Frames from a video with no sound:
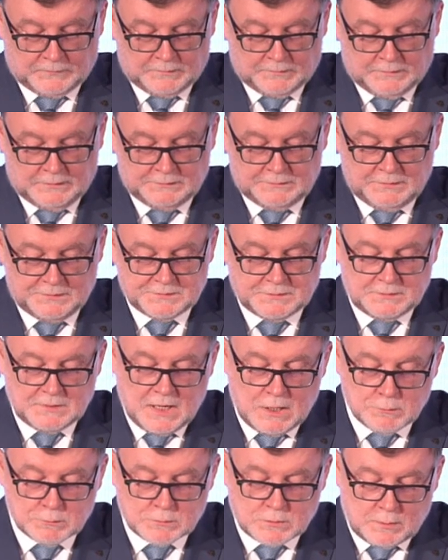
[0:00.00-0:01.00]
It is in
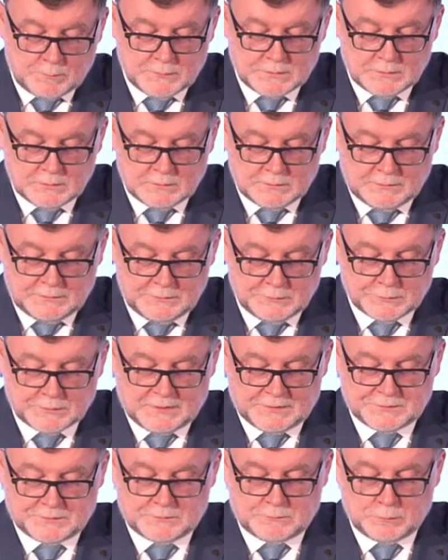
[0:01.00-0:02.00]
our common
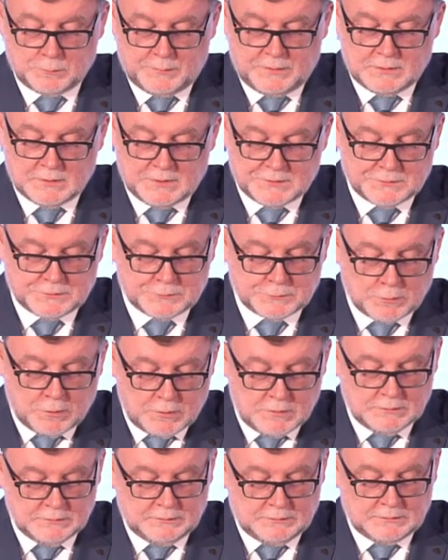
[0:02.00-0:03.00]
interest to build a
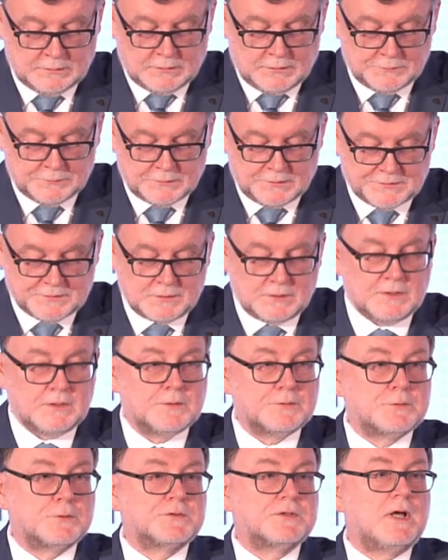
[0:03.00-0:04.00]
strong and
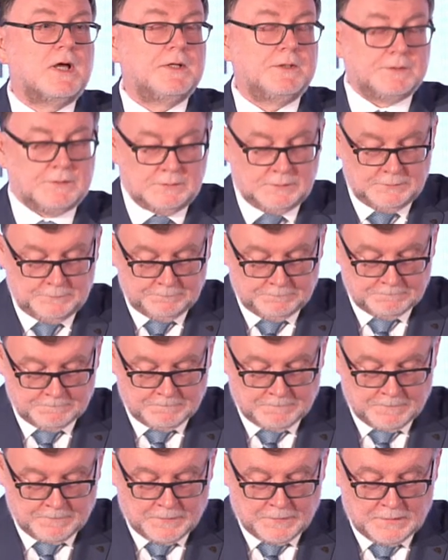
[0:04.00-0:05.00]
resilient society
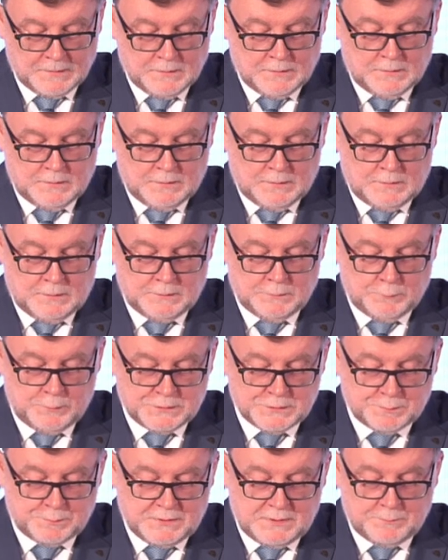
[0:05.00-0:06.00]
in
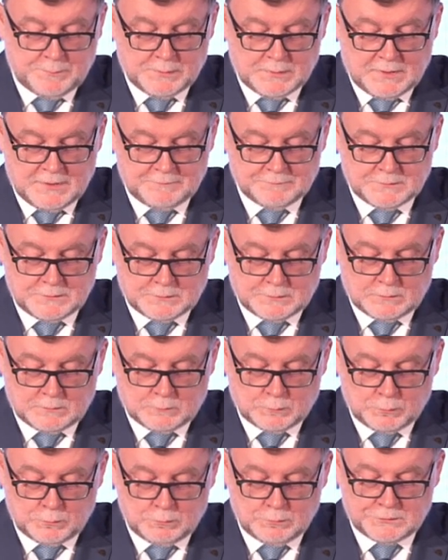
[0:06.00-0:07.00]
which people have the
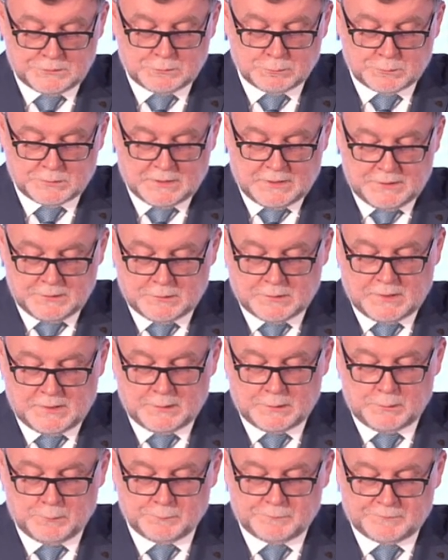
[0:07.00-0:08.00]
tools to take
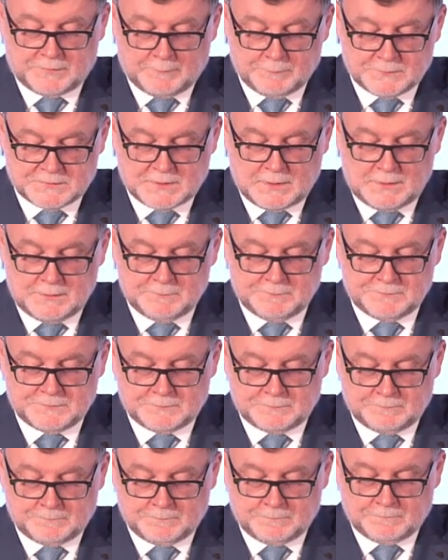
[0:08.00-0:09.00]
care of themselves,
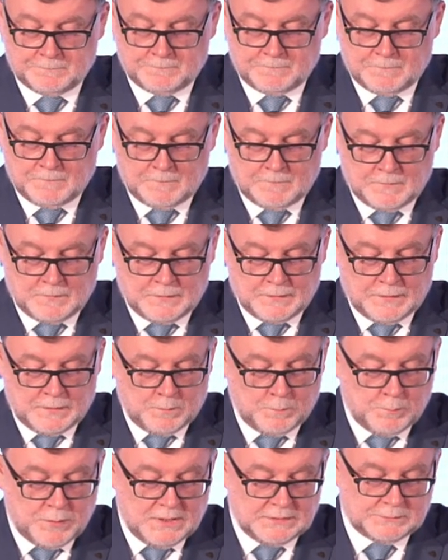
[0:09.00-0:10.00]

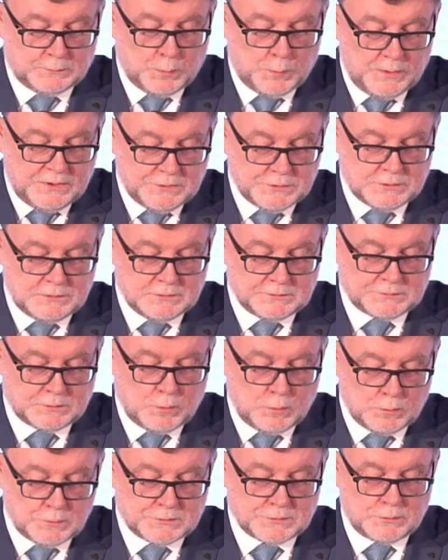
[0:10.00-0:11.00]
but which is
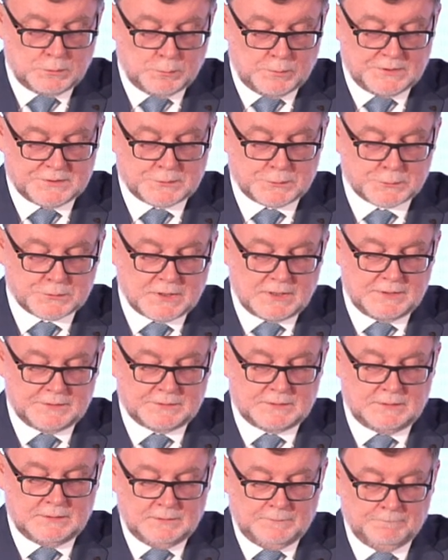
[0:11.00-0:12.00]
also a
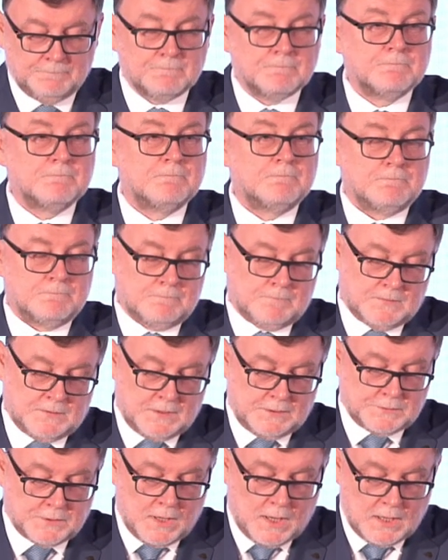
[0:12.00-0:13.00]
society
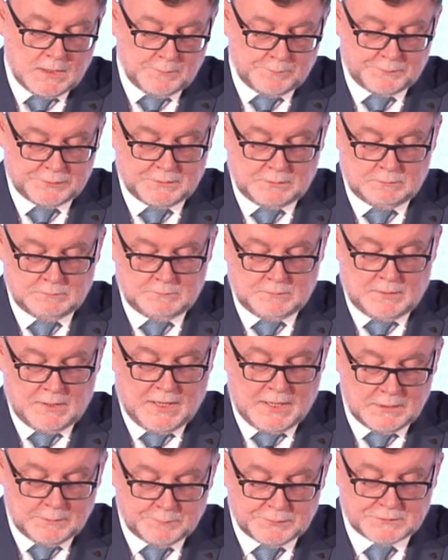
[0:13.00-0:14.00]
that
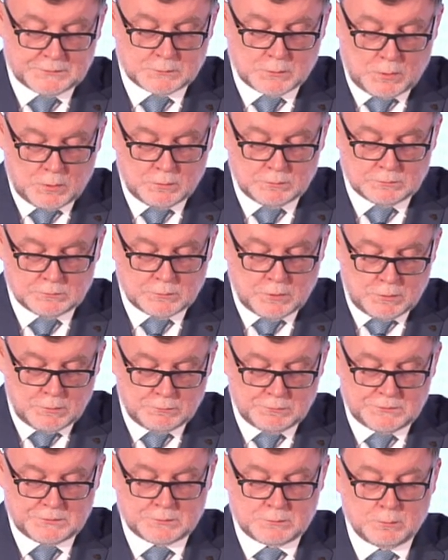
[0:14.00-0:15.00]
helps to
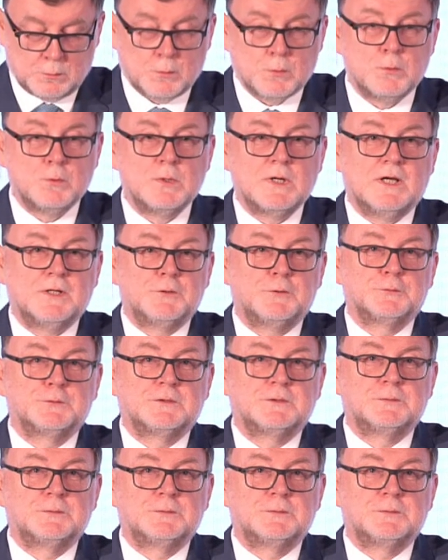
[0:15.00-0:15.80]
those who cannot.